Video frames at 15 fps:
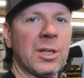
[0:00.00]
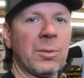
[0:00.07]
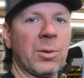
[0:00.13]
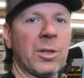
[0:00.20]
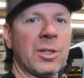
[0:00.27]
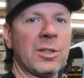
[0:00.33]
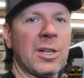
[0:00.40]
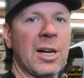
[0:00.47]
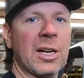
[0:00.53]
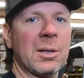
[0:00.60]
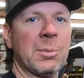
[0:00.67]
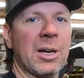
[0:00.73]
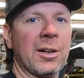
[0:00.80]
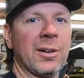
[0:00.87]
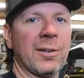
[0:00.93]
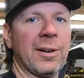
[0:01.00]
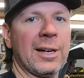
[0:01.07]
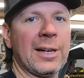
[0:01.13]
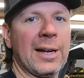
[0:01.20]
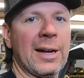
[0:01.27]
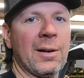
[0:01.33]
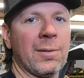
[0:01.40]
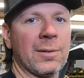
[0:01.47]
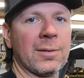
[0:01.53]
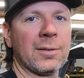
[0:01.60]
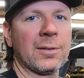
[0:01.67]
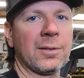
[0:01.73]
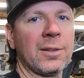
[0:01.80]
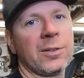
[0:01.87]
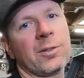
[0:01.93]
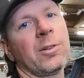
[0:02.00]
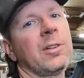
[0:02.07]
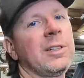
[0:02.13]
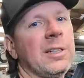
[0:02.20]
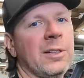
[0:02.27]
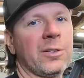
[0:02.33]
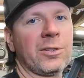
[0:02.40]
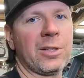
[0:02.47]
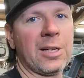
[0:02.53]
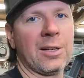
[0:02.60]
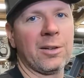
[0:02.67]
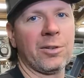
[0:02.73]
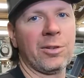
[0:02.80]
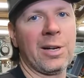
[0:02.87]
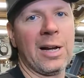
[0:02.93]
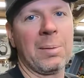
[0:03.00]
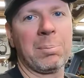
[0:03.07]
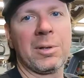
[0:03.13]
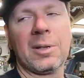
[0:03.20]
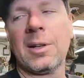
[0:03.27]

and we're going to talk about it right now. Let's go to the other side of the shop.